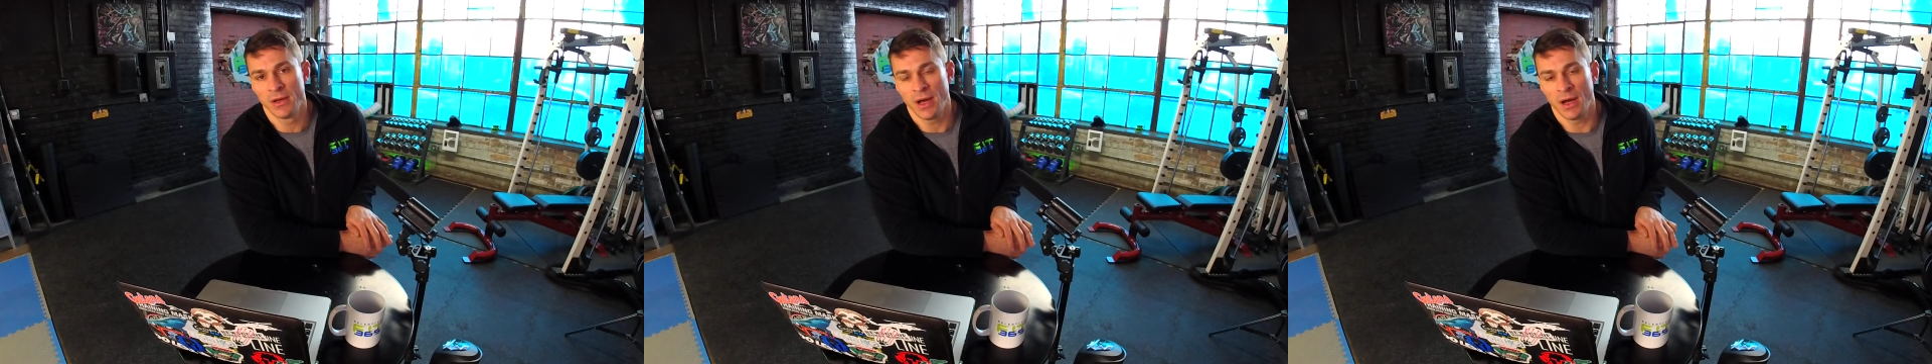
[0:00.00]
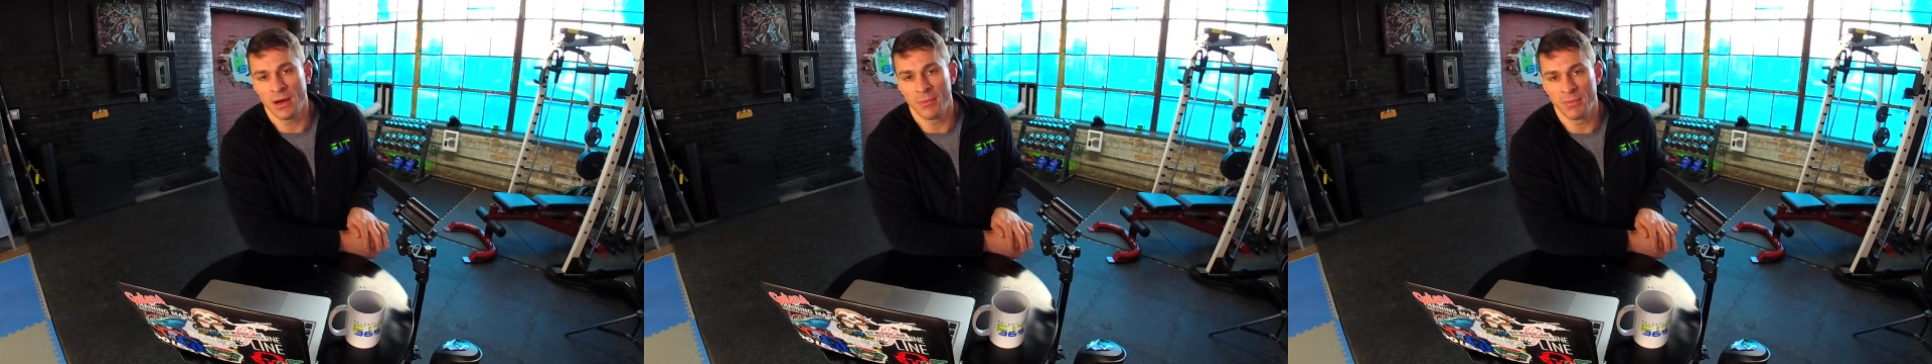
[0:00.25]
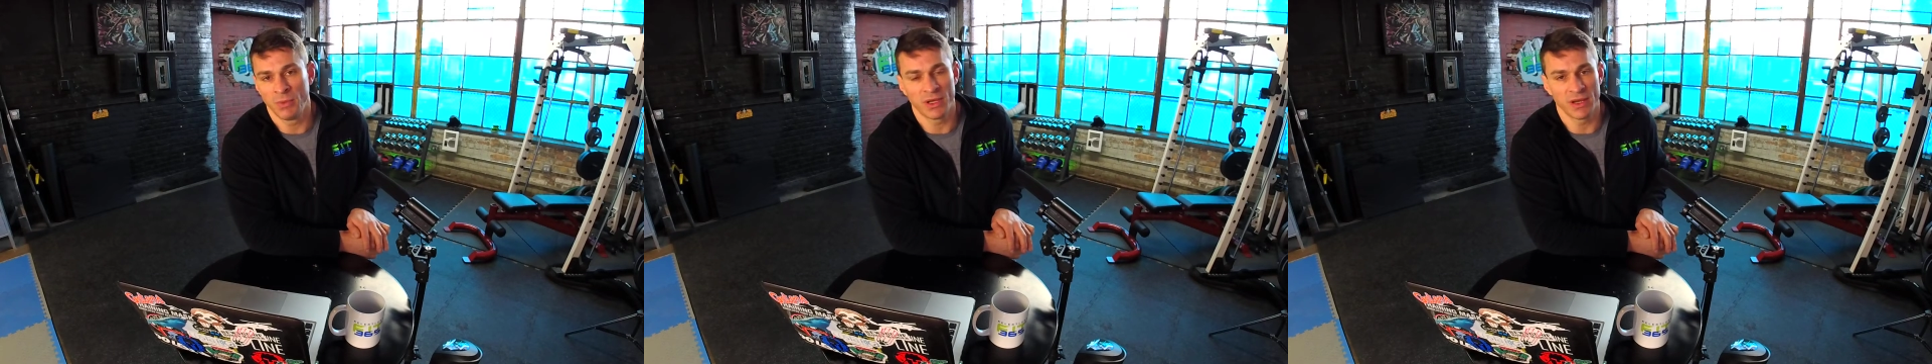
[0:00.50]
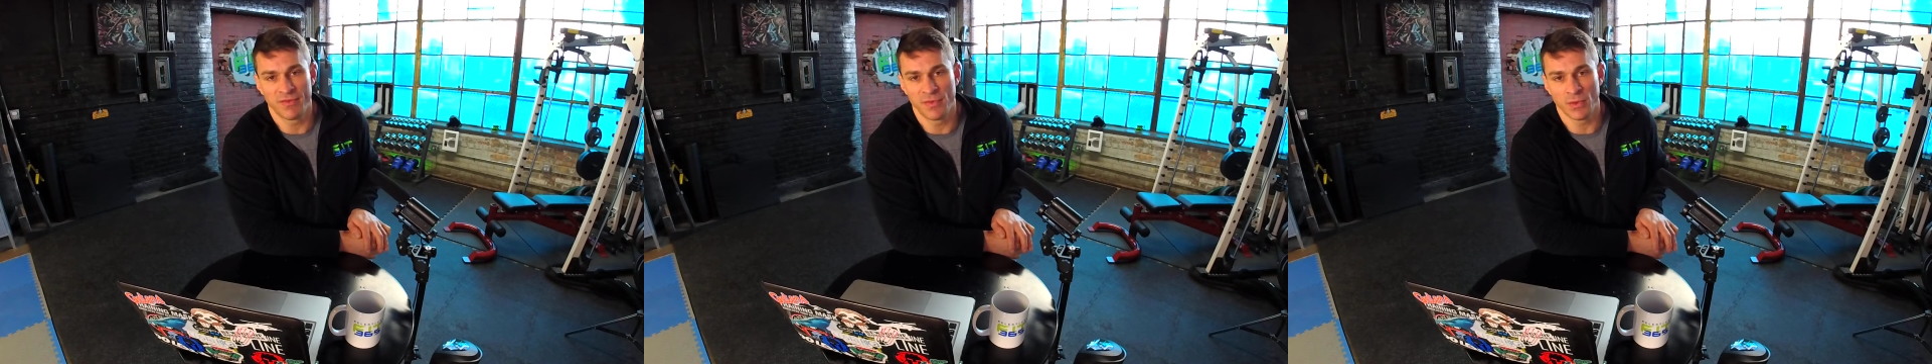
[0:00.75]

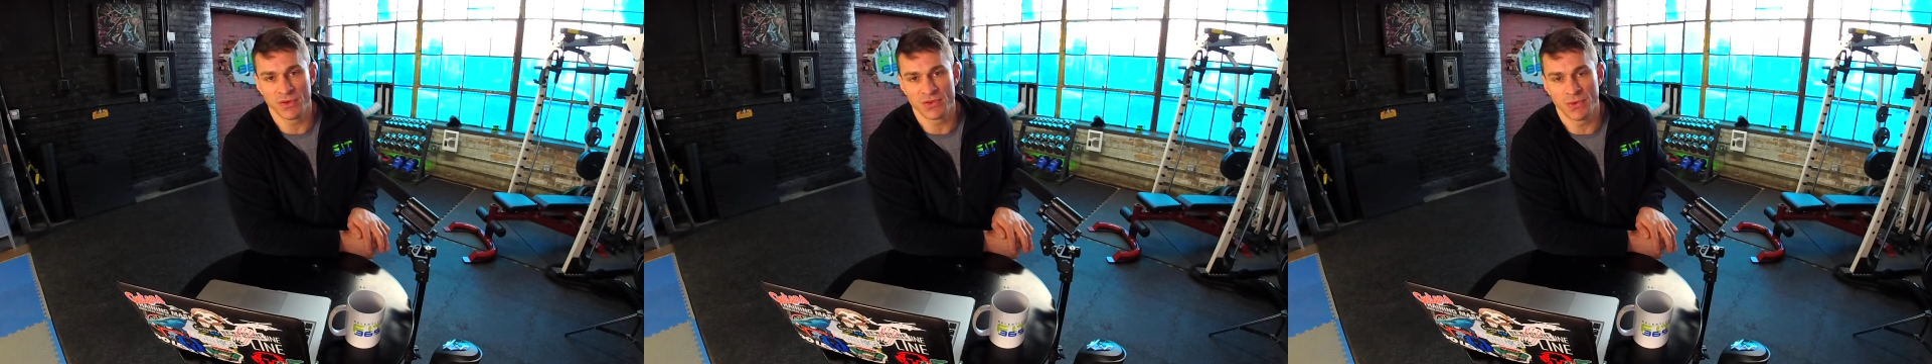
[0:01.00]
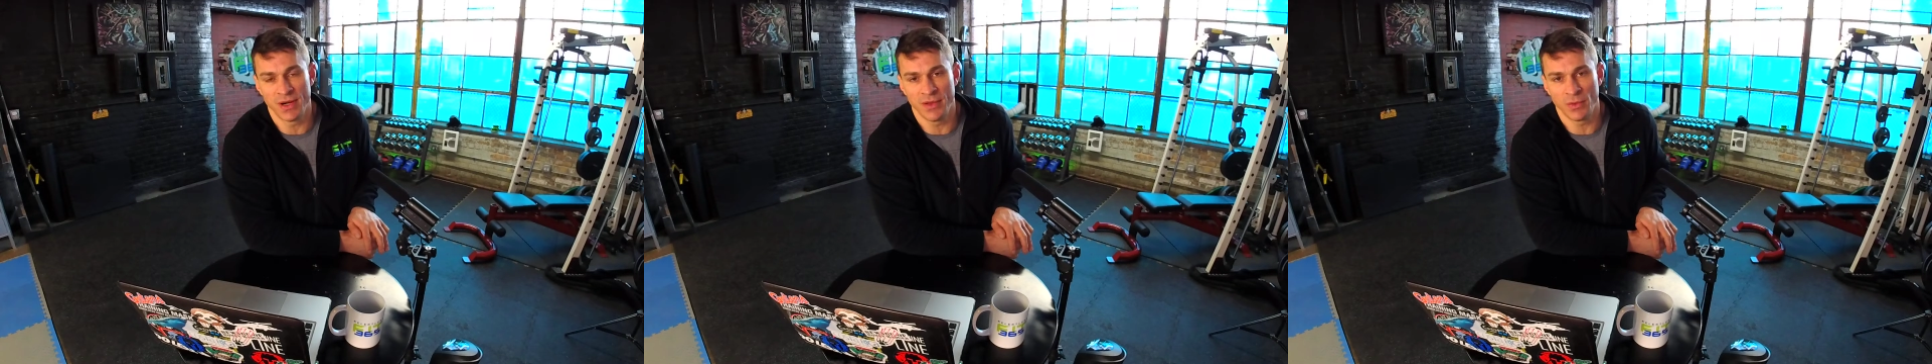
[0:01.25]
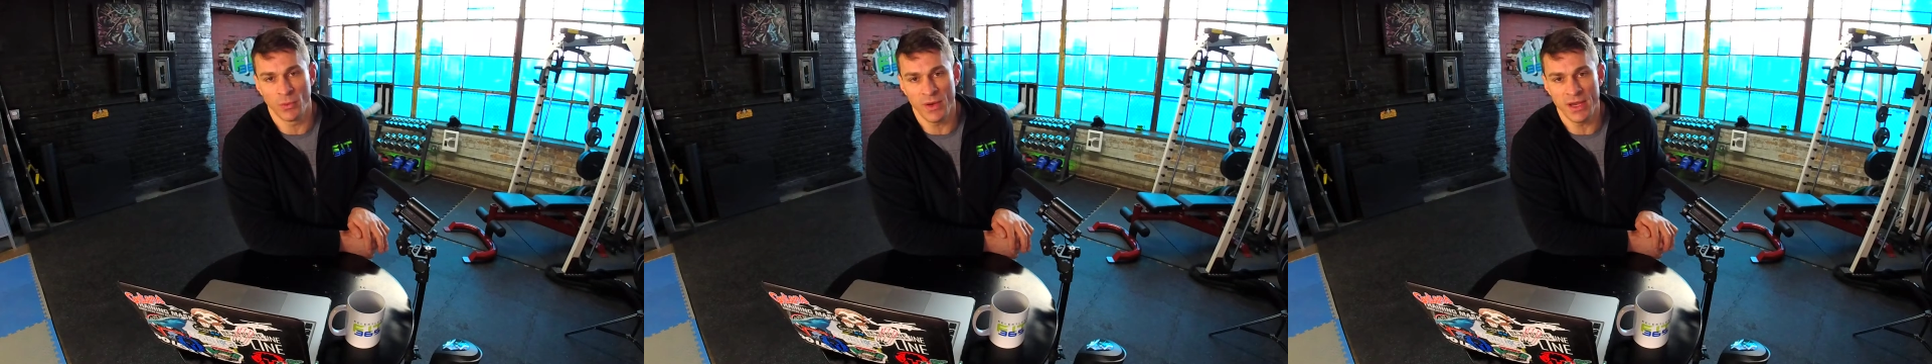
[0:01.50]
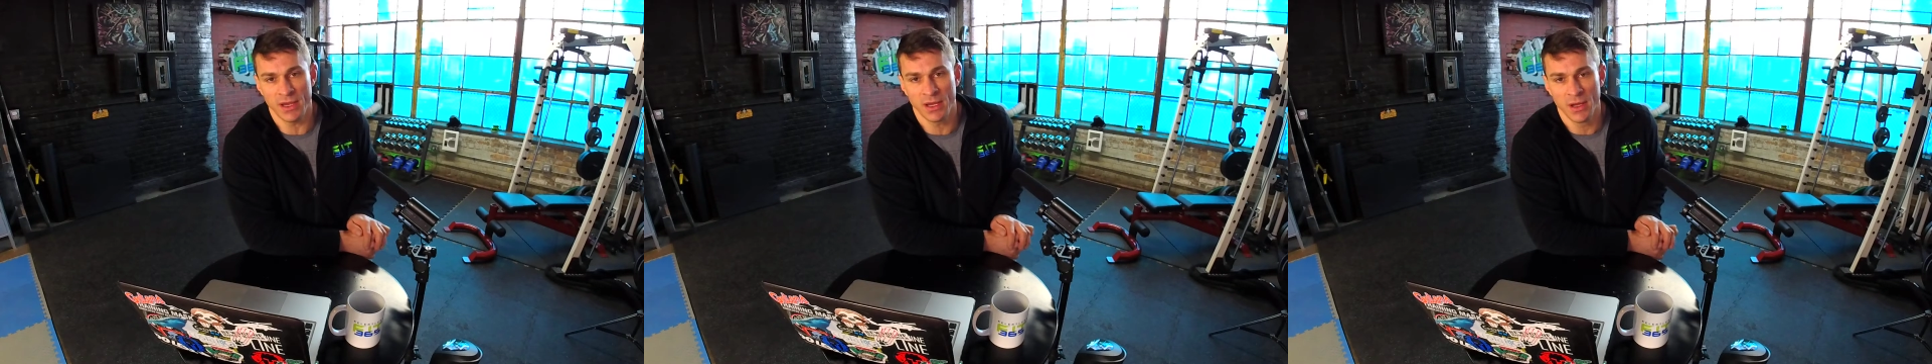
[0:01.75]
Looking forward to another
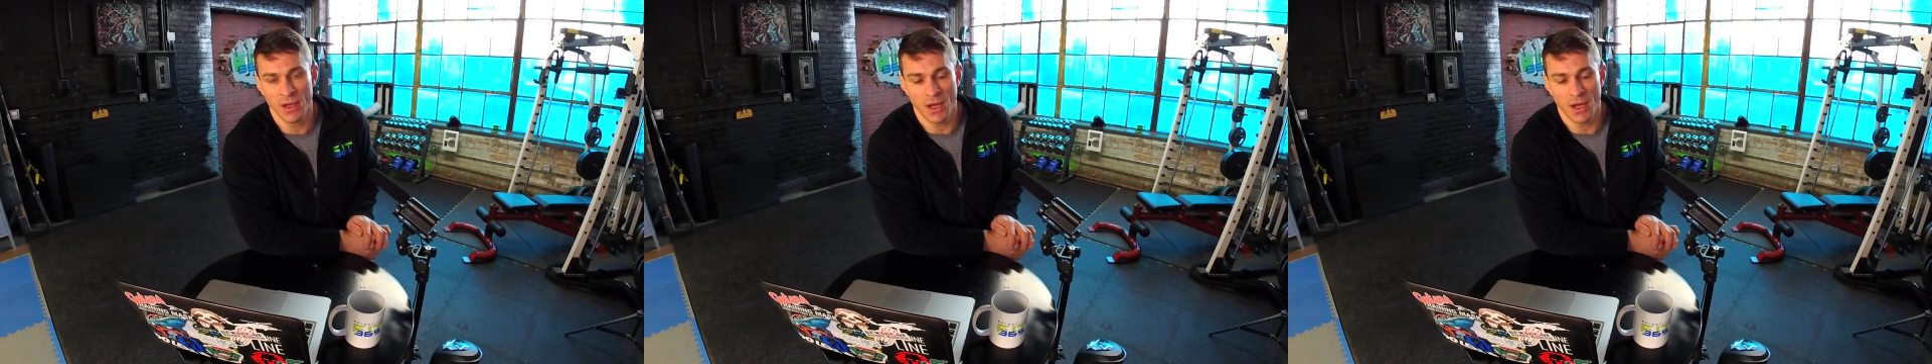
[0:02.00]
week.